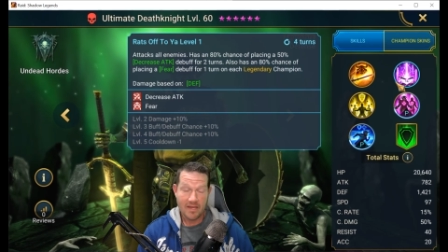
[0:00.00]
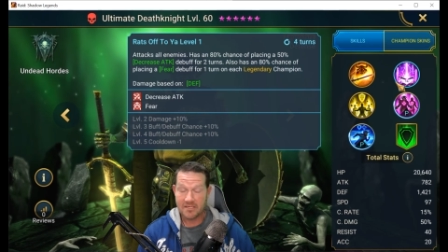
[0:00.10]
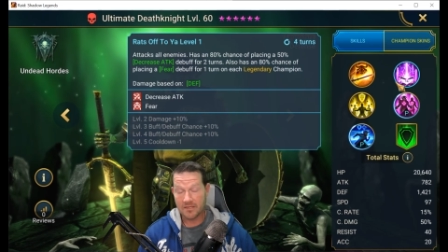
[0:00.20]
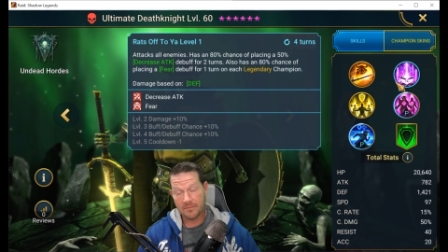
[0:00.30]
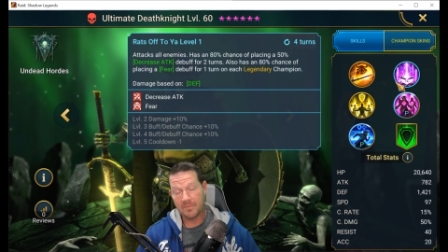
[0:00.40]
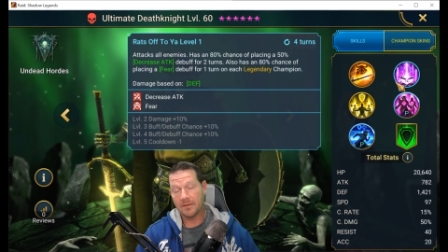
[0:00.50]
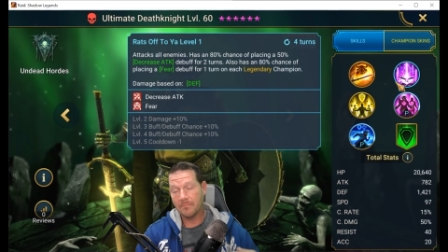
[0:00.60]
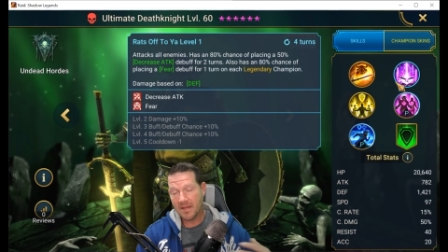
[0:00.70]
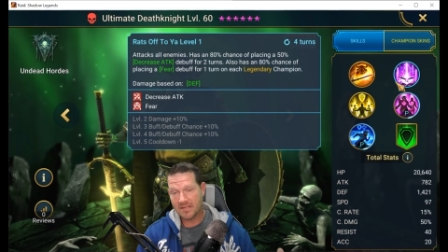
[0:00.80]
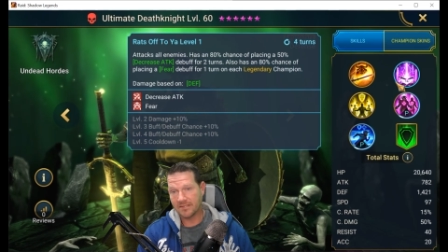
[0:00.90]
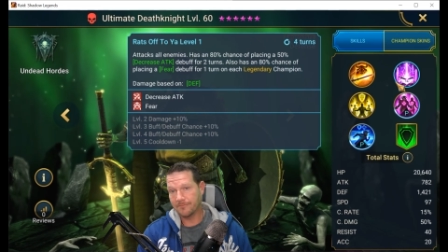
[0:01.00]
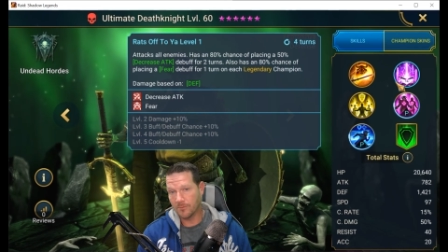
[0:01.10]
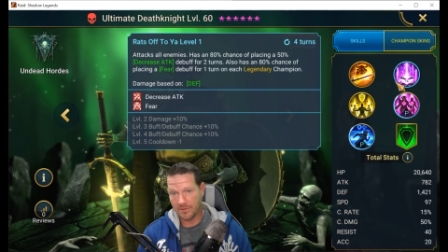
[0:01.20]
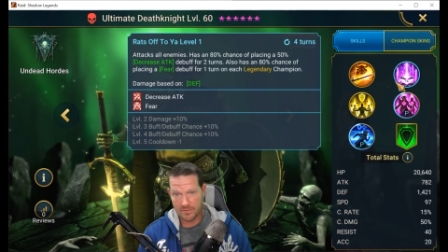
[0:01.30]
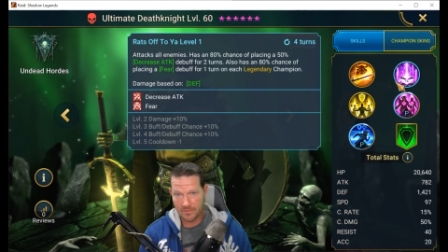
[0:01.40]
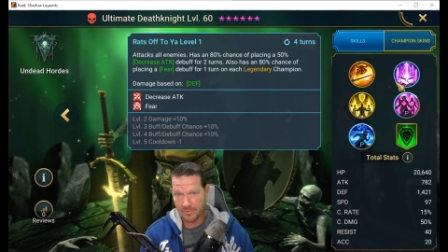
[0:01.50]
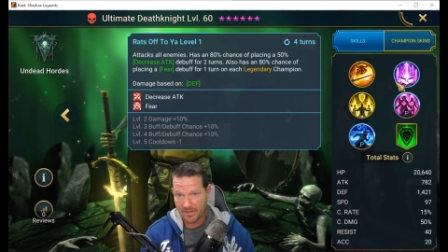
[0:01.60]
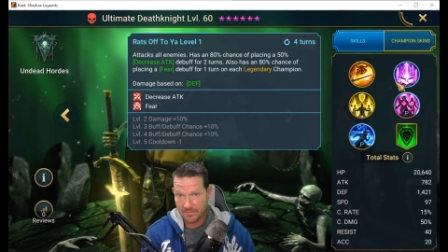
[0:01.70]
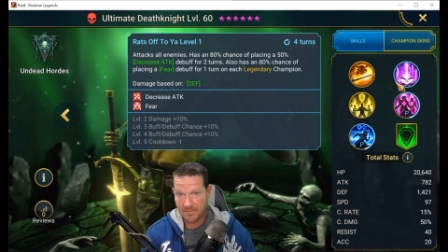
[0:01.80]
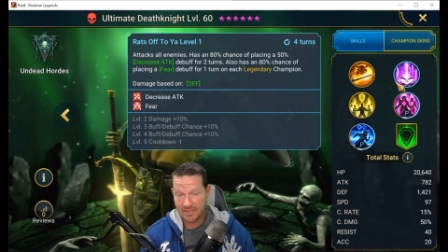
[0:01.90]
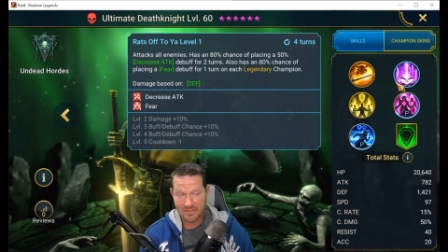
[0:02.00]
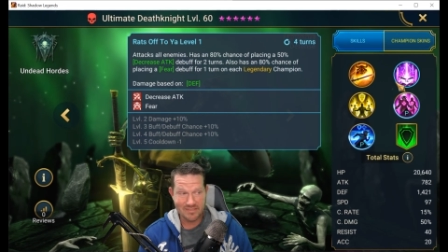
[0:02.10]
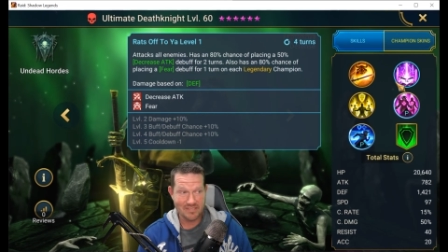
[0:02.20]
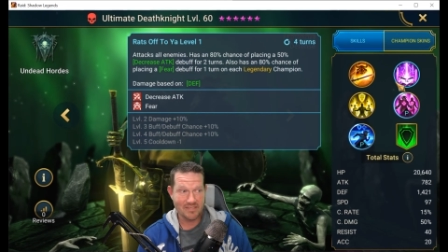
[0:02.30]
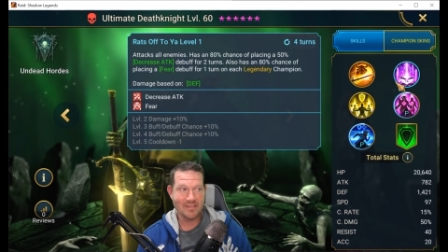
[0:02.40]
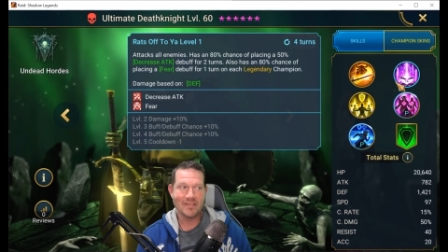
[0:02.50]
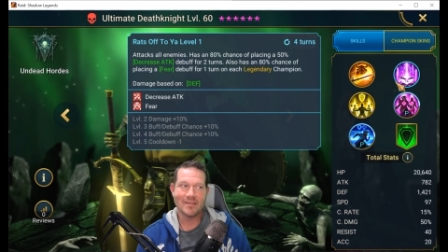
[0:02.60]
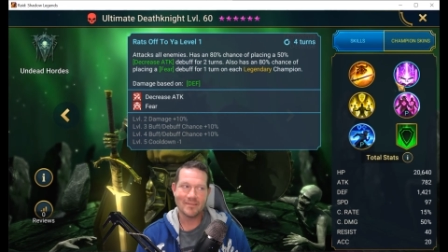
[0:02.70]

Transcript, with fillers: he's going to be amazing for you in arena because